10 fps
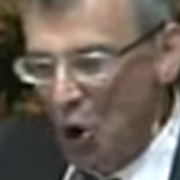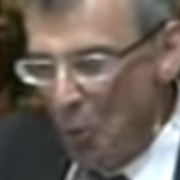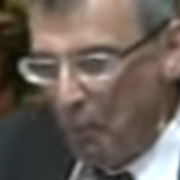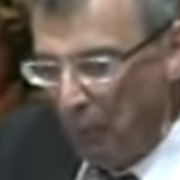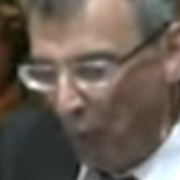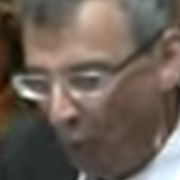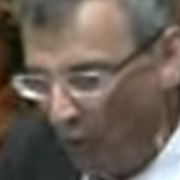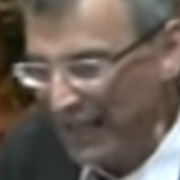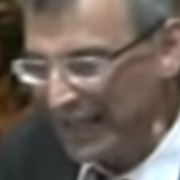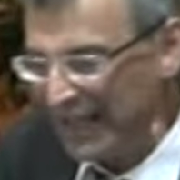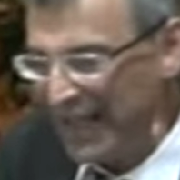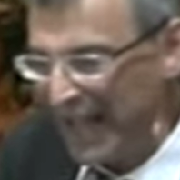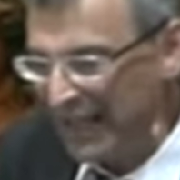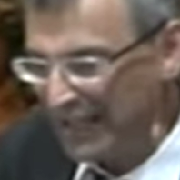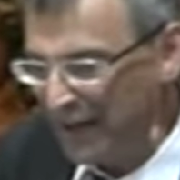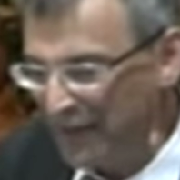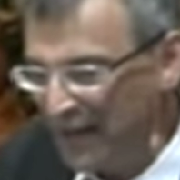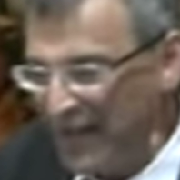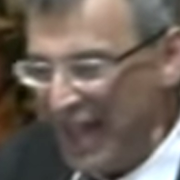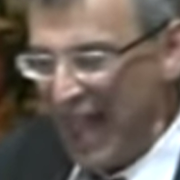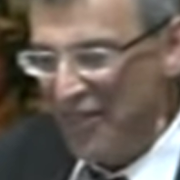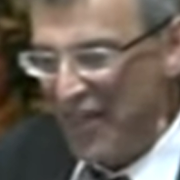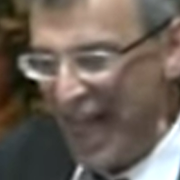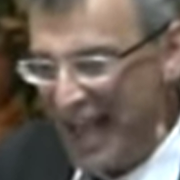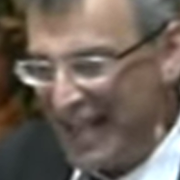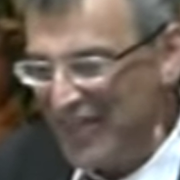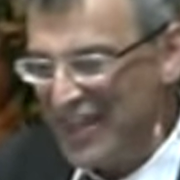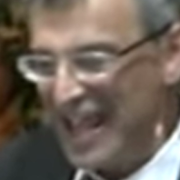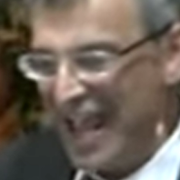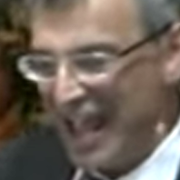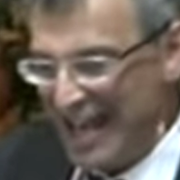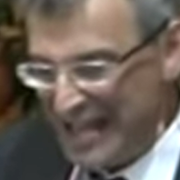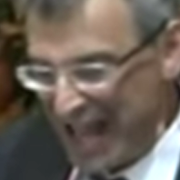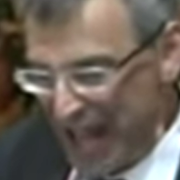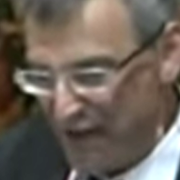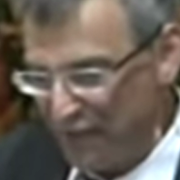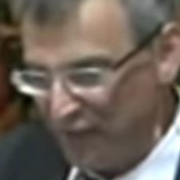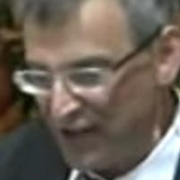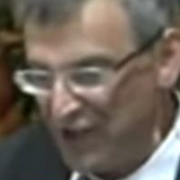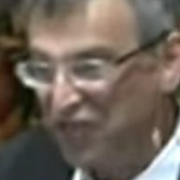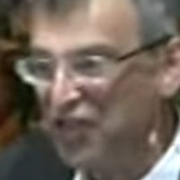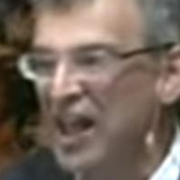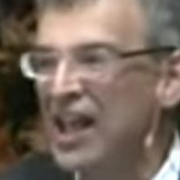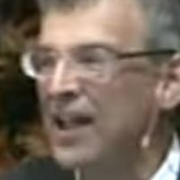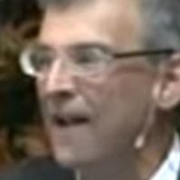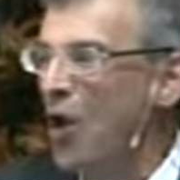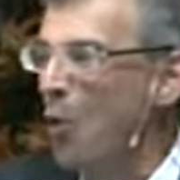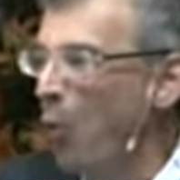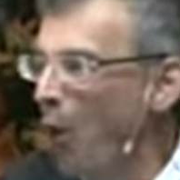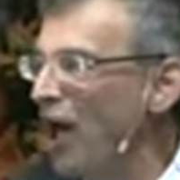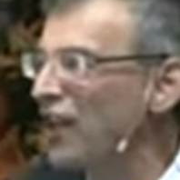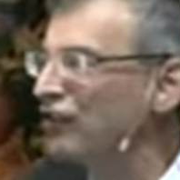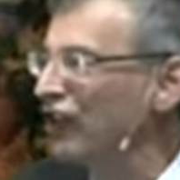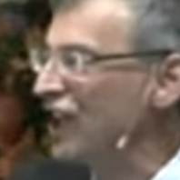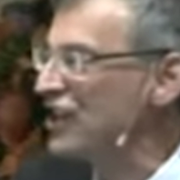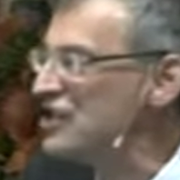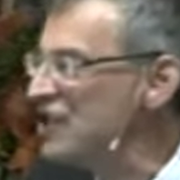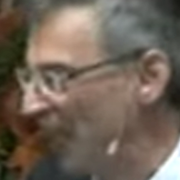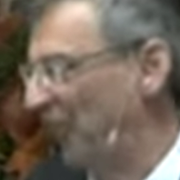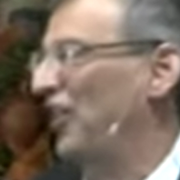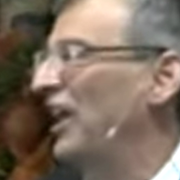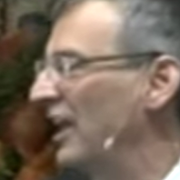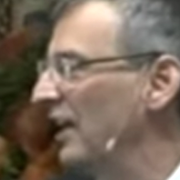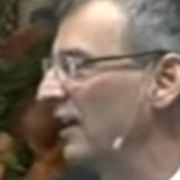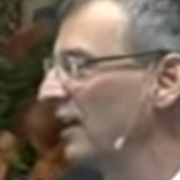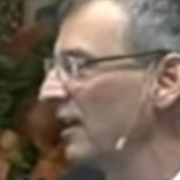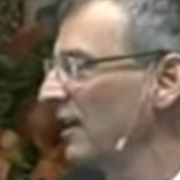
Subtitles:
no point in any of it, and that in the end, everything was nothing.